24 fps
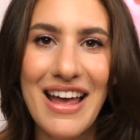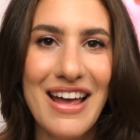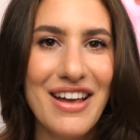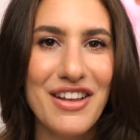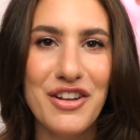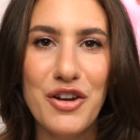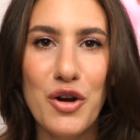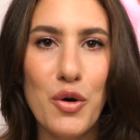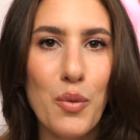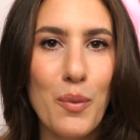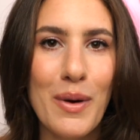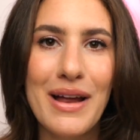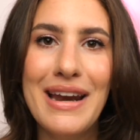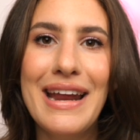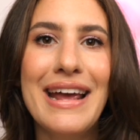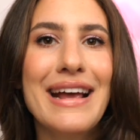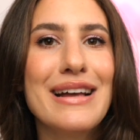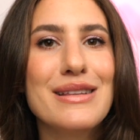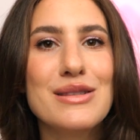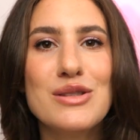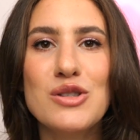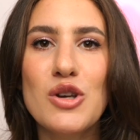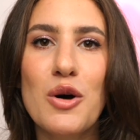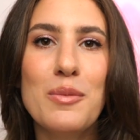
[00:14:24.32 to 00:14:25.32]
You're
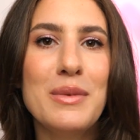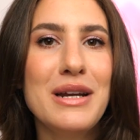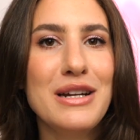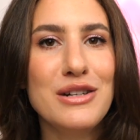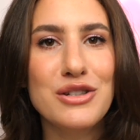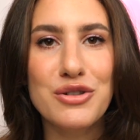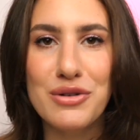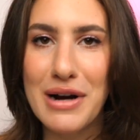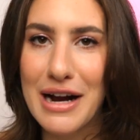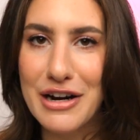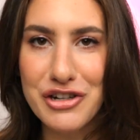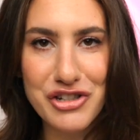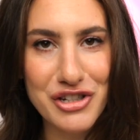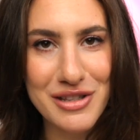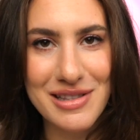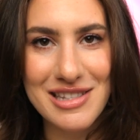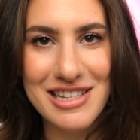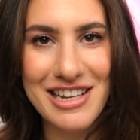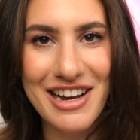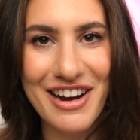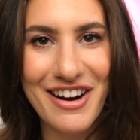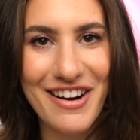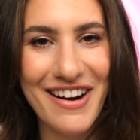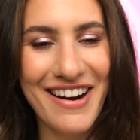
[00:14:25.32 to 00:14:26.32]
winning in so many directions
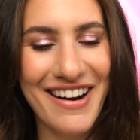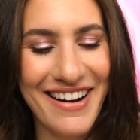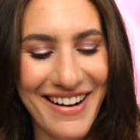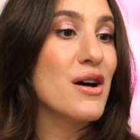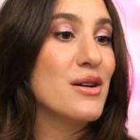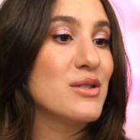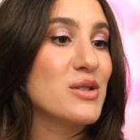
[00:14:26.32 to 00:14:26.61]
here.